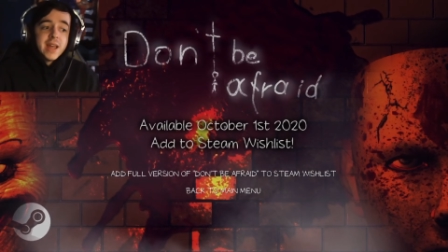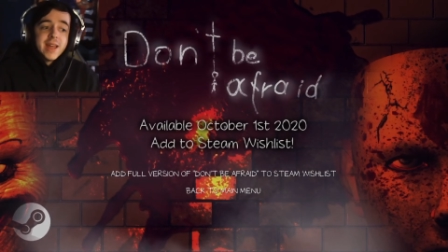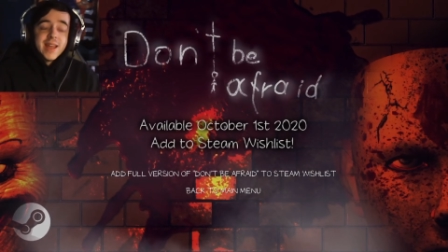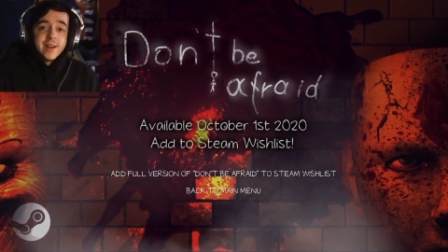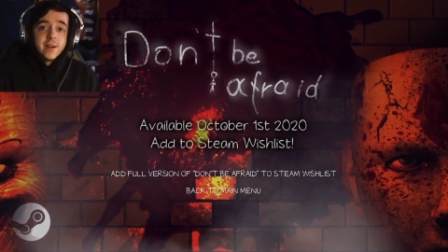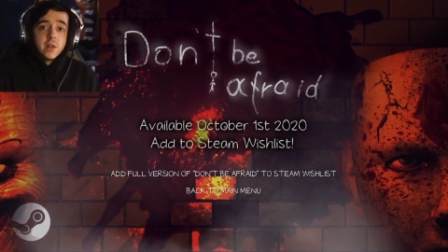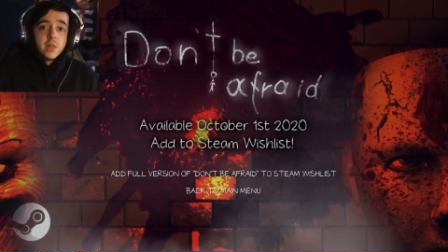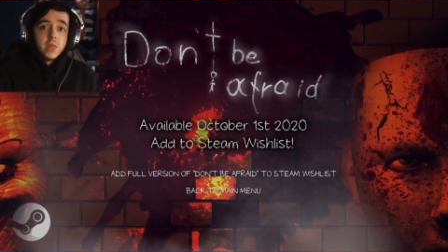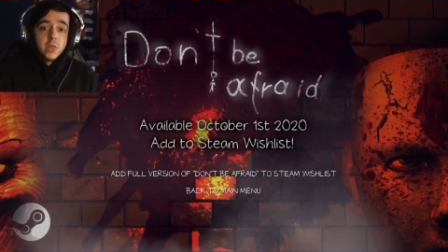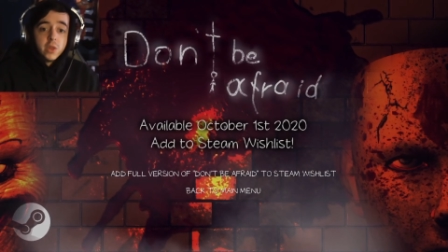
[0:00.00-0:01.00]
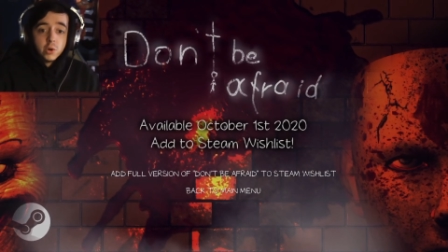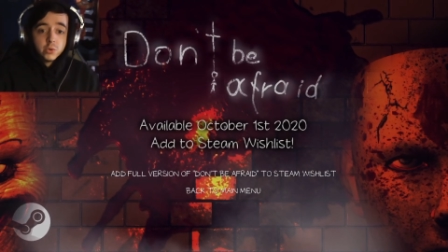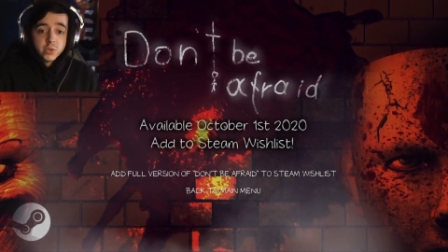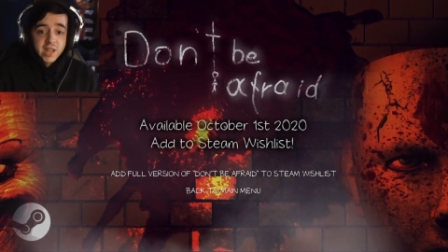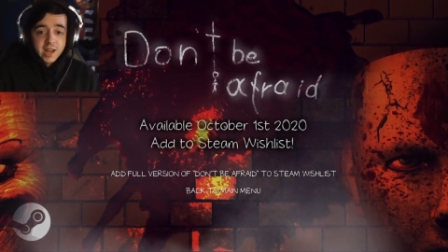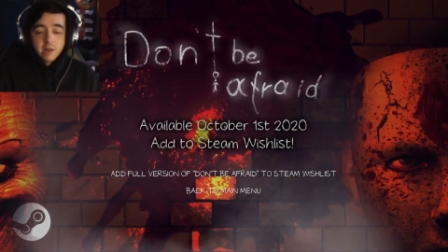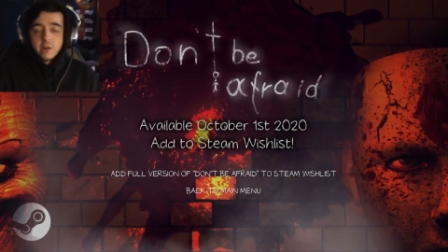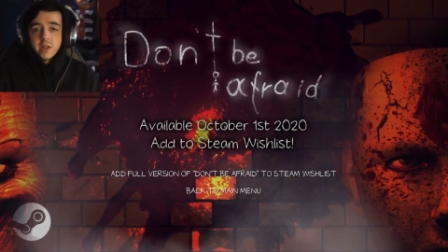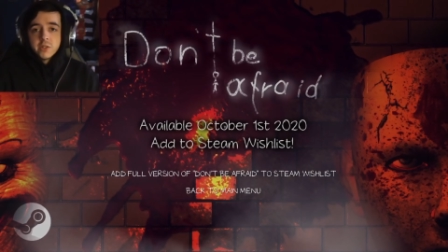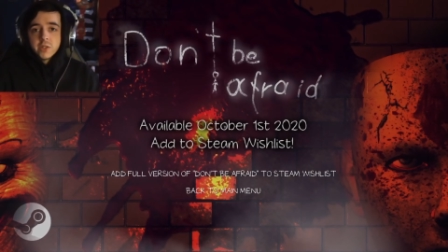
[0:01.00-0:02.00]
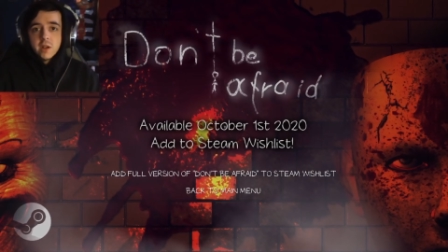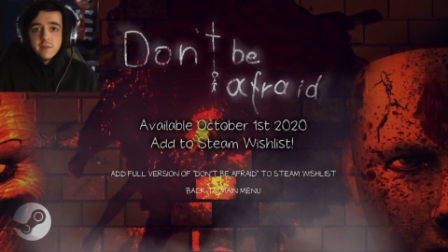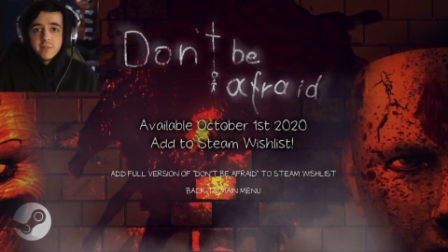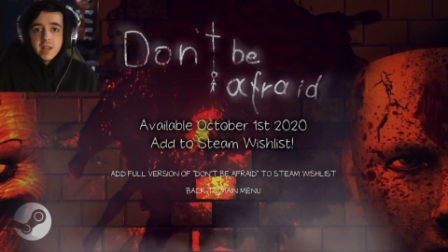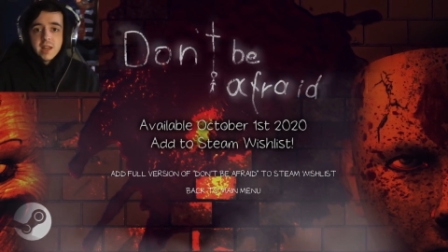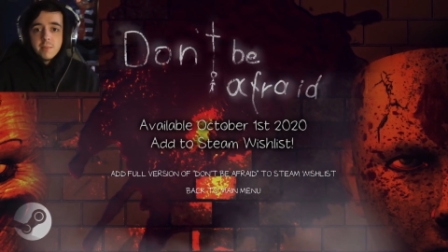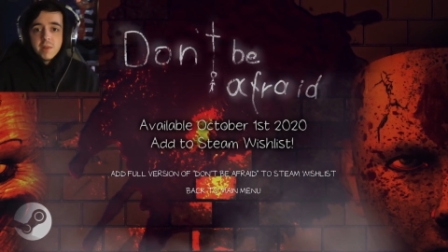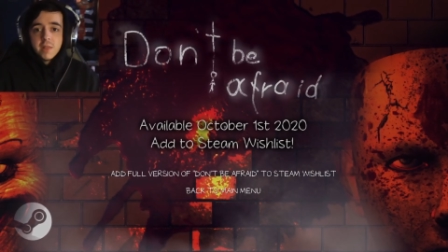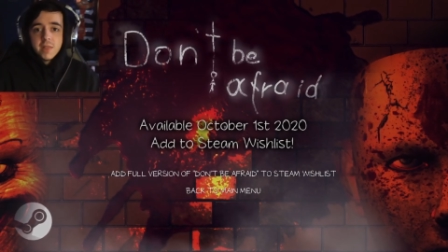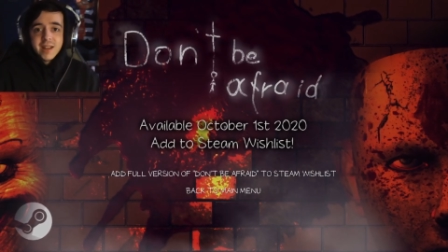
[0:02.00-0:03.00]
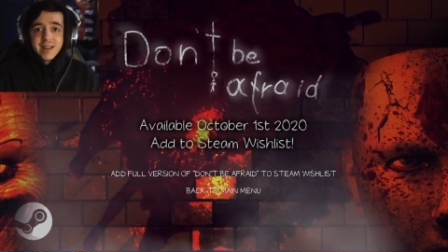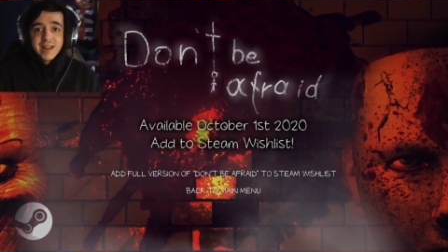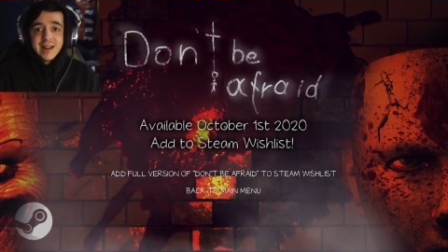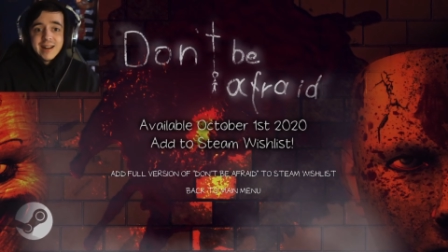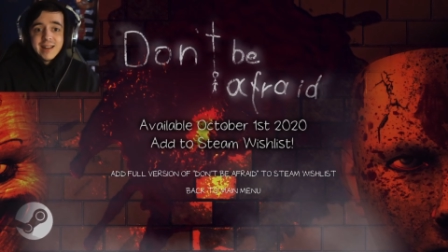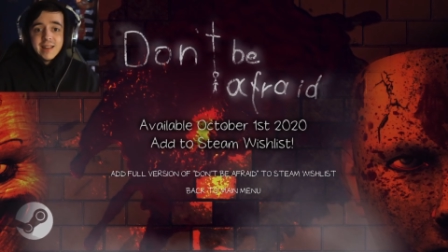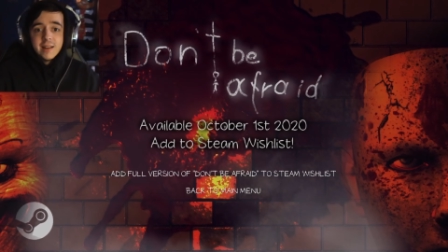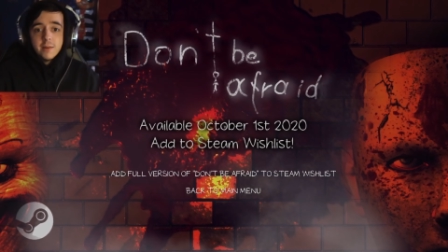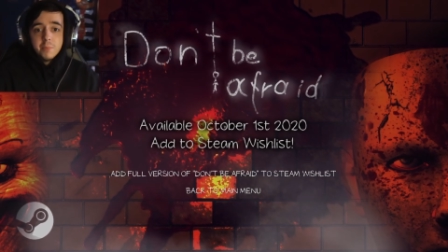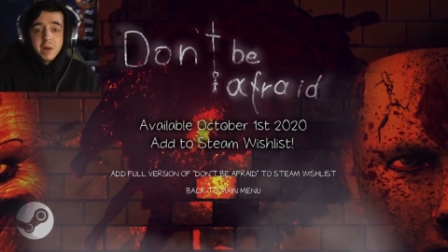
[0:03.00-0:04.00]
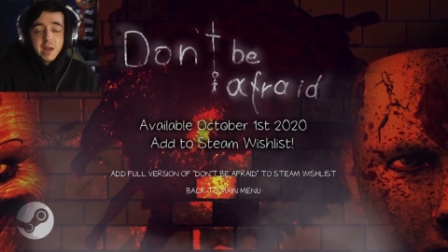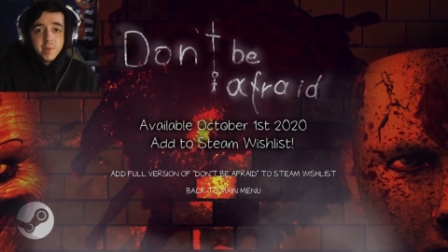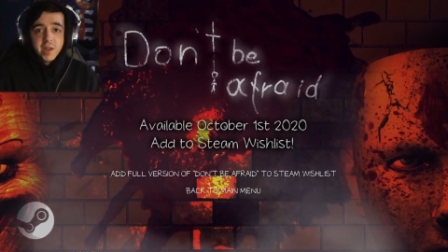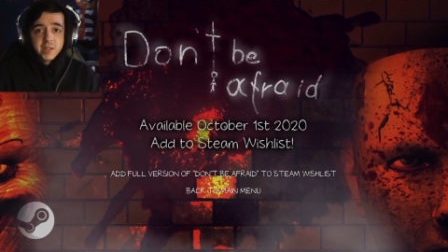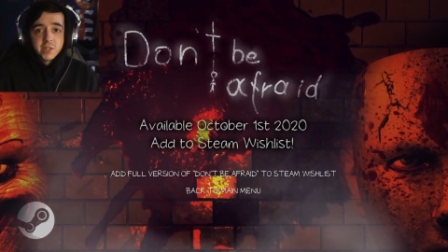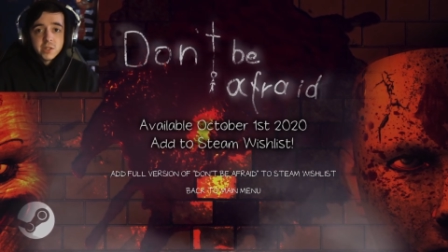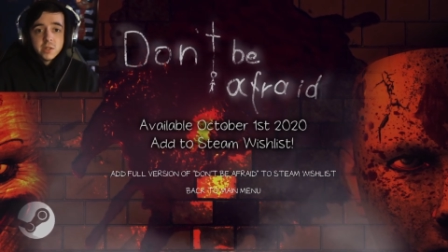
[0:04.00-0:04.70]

in those areas of the game that I bypassed